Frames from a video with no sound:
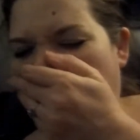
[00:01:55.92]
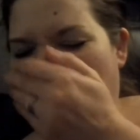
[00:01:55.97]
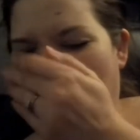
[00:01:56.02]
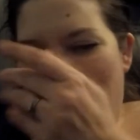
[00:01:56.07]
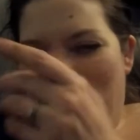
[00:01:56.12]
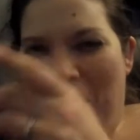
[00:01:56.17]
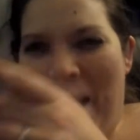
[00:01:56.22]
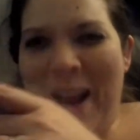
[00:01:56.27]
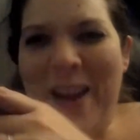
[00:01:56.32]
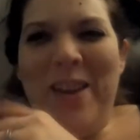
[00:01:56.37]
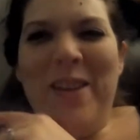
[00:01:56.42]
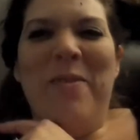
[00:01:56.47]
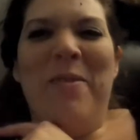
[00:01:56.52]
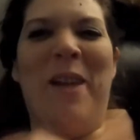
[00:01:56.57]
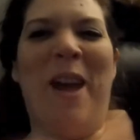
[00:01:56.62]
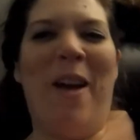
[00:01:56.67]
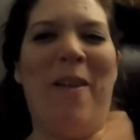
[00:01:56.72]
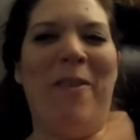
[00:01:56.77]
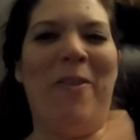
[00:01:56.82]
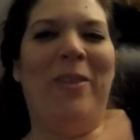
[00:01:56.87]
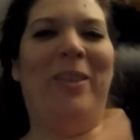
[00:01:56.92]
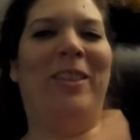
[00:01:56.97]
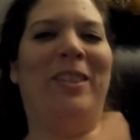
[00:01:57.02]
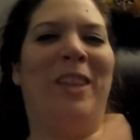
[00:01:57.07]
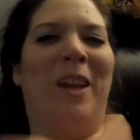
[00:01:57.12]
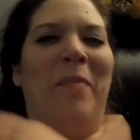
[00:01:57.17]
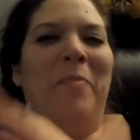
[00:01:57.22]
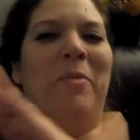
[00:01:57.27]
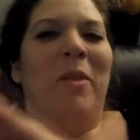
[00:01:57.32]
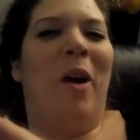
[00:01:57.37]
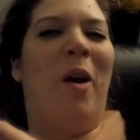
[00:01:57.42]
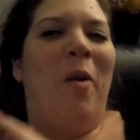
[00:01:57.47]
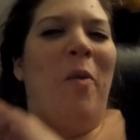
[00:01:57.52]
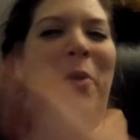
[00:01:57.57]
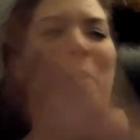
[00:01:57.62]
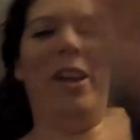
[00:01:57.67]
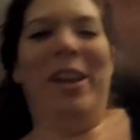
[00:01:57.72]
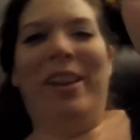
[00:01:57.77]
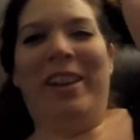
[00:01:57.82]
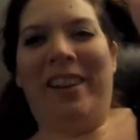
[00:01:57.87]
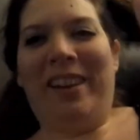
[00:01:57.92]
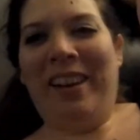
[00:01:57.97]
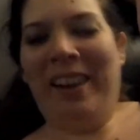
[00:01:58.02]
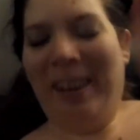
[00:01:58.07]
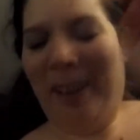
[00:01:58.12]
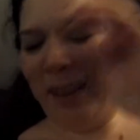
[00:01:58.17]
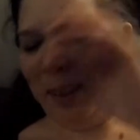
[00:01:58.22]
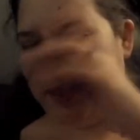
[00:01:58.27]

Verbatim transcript: Remind you, we haven't slept all week.